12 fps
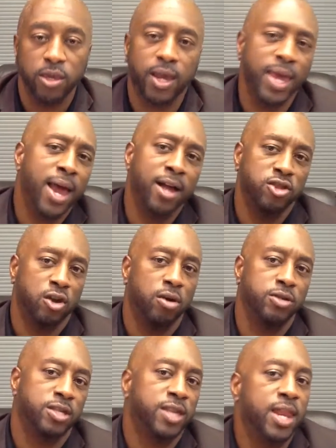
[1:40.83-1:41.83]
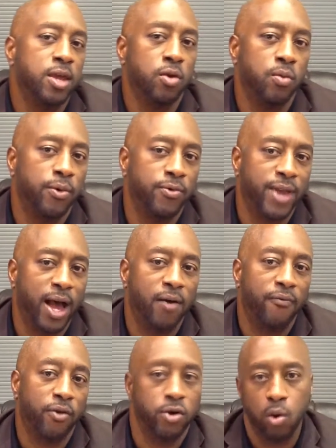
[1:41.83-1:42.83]
You cannot charge a tenant who moves
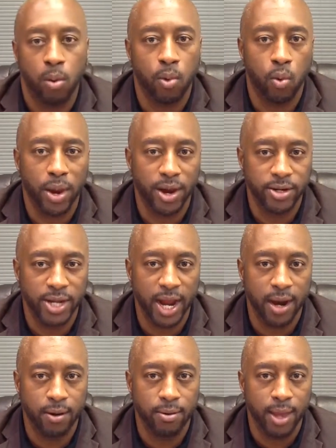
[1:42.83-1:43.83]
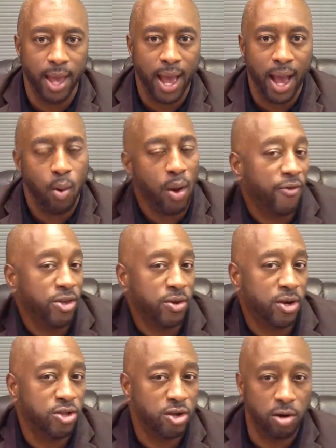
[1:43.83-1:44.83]
out for normal wear and tear. However,
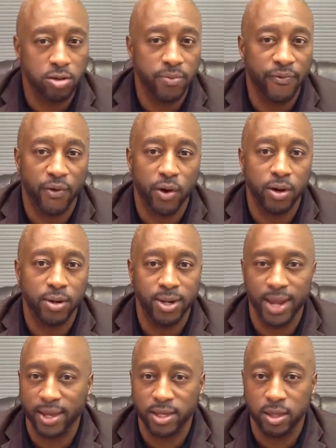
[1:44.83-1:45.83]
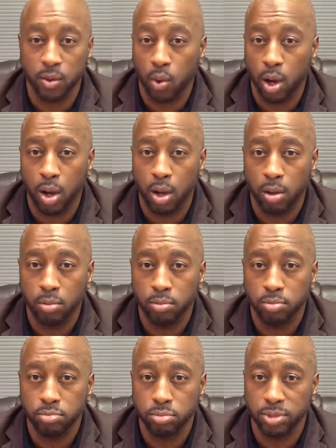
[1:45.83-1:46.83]
you can charge them for nicks to the wall,
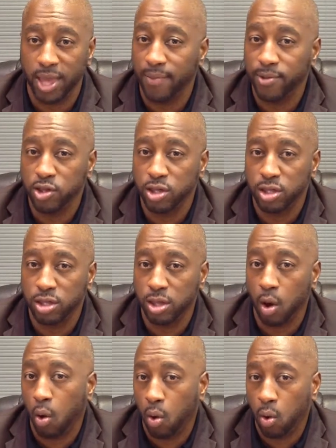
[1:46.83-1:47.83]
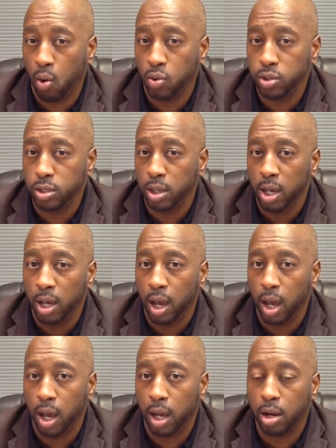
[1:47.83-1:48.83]
damaged holes,
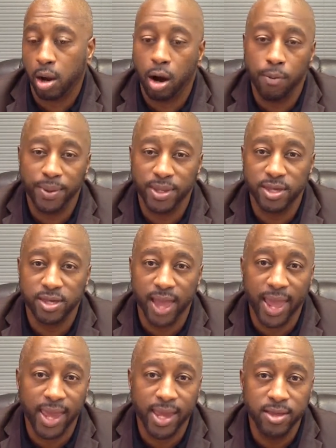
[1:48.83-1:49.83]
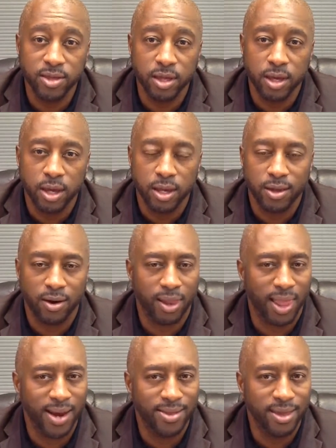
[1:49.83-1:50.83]
carpet stains. There are
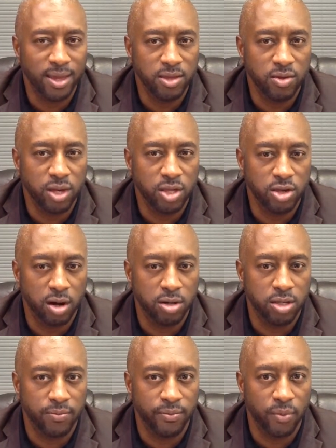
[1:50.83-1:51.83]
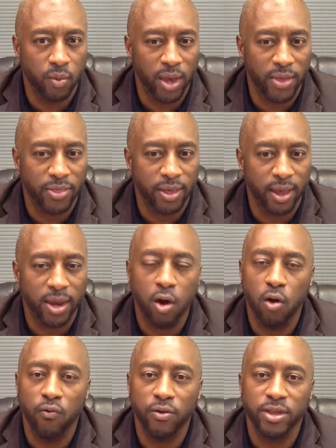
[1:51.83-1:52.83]
a lot of things you can charge them with.
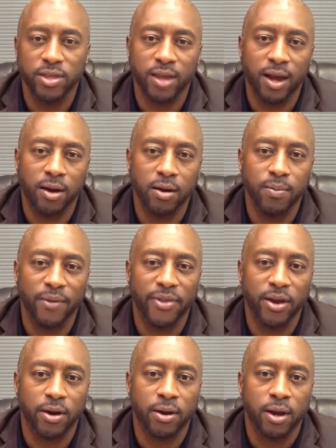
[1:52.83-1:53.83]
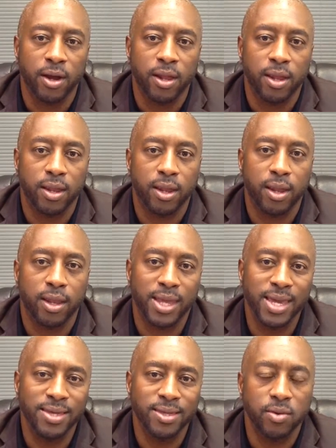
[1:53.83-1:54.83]
And over the term of their
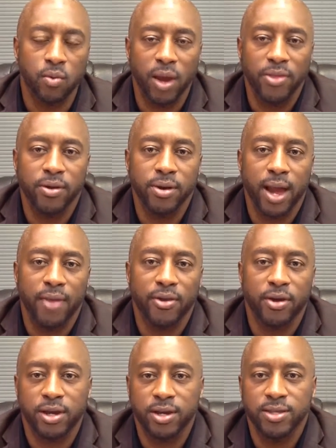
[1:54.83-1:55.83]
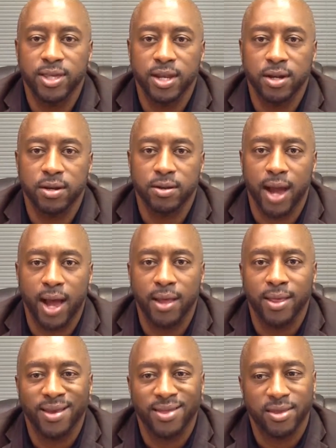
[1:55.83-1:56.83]
lease, whether or not they're a good tenant or
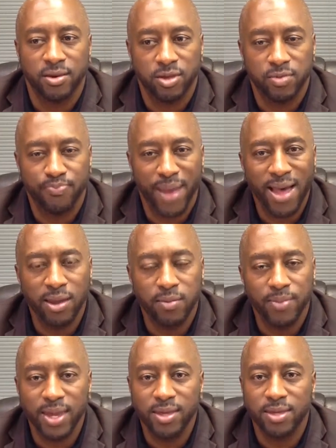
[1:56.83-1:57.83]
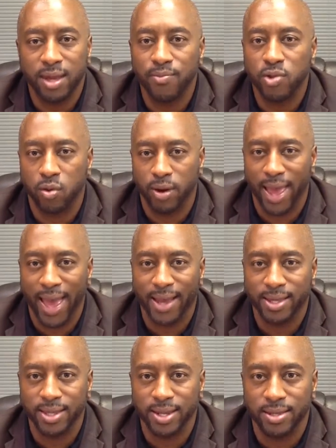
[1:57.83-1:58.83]
not, there's bound to be some sort of
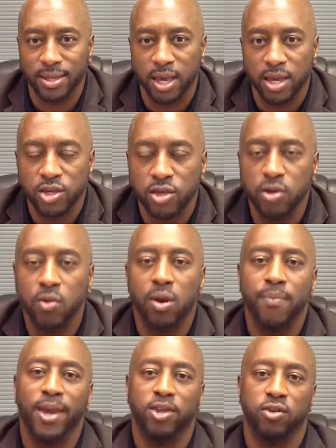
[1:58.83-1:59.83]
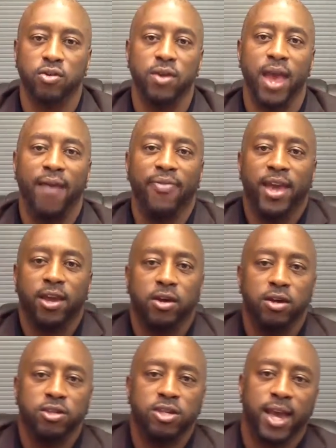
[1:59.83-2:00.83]
accidents. So you want to make sure you have
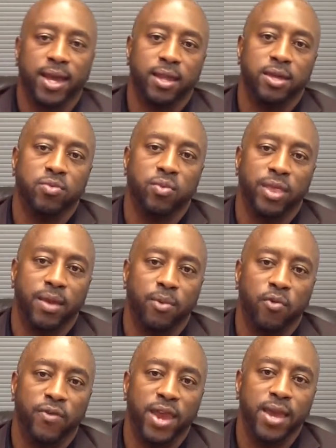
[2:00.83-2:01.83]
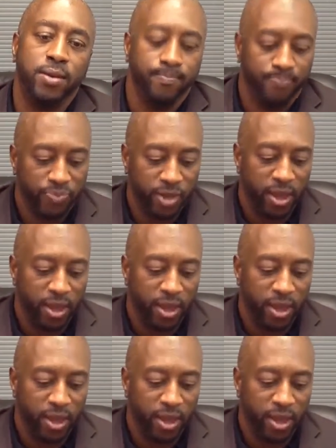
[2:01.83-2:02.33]
that good checklist when they moved in